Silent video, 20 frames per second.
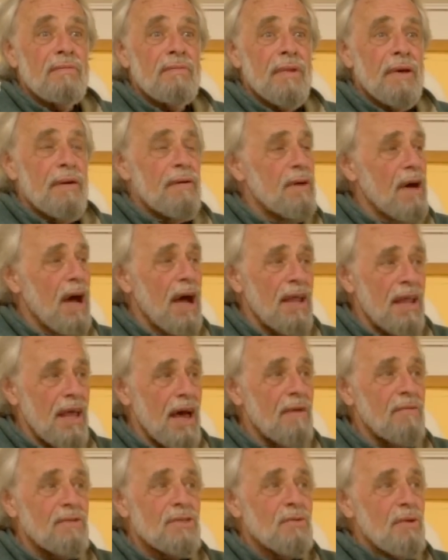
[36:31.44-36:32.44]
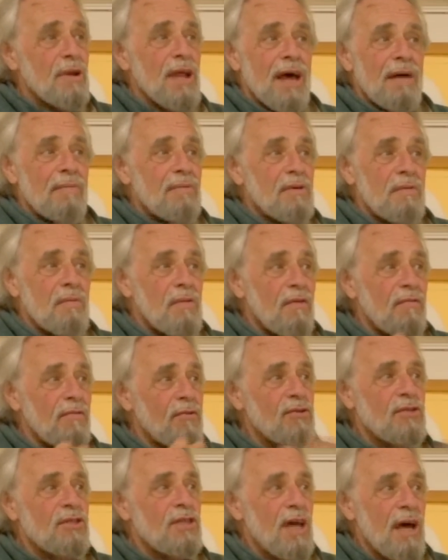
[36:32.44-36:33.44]
That was what happened to me. The
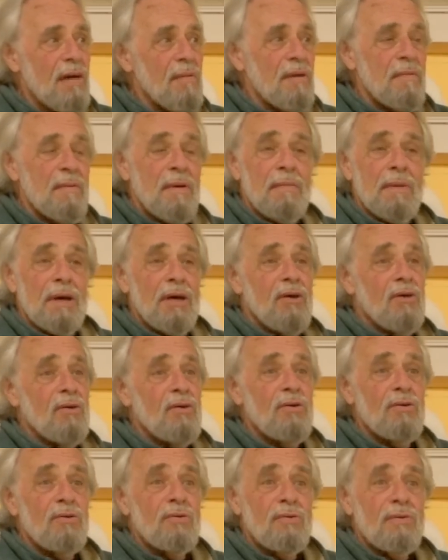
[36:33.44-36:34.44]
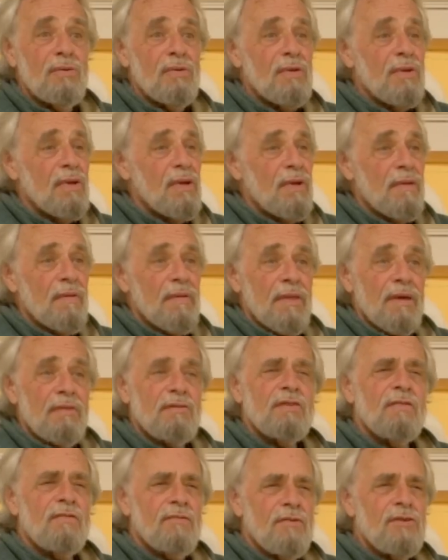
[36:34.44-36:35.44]
first time I met my guru, it
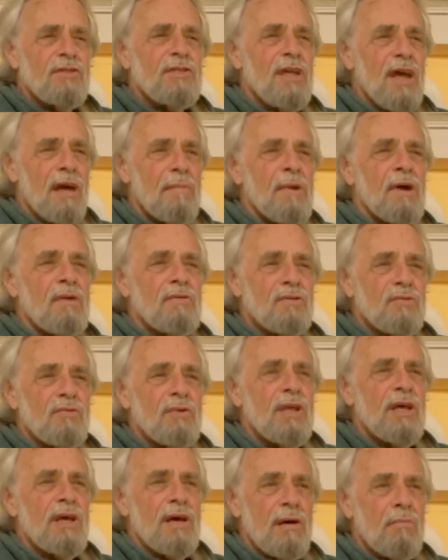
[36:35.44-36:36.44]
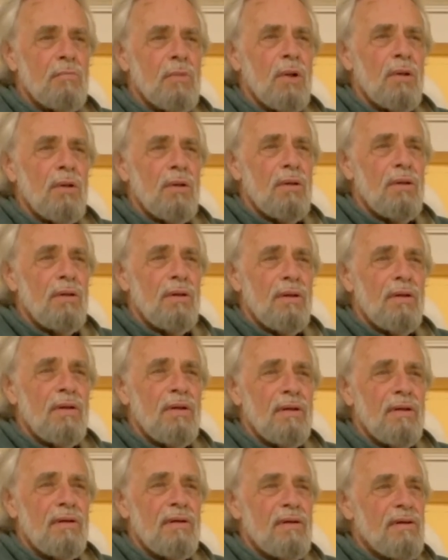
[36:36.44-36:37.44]
was the first time I was really humble.
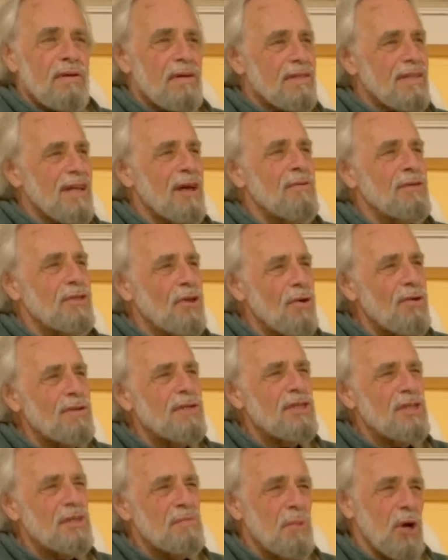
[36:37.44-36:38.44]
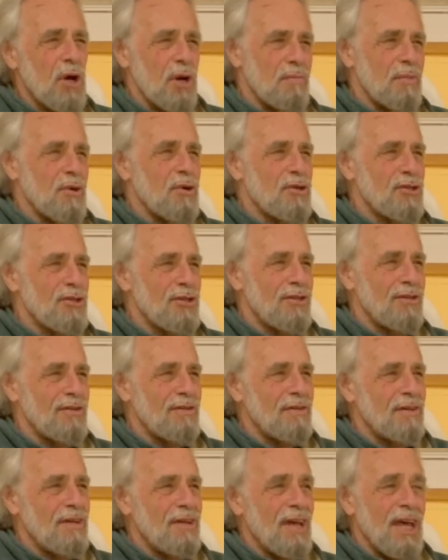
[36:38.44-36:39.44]
Because I was always a smart person
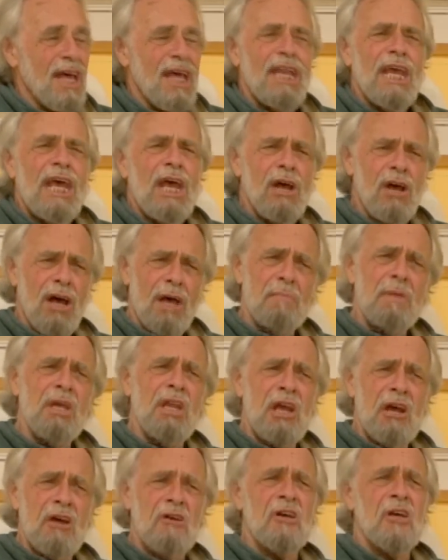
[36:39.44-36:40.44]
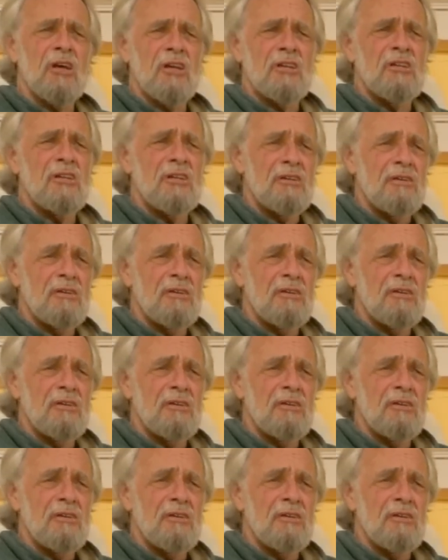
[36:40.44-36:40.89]
and a bit arrogant.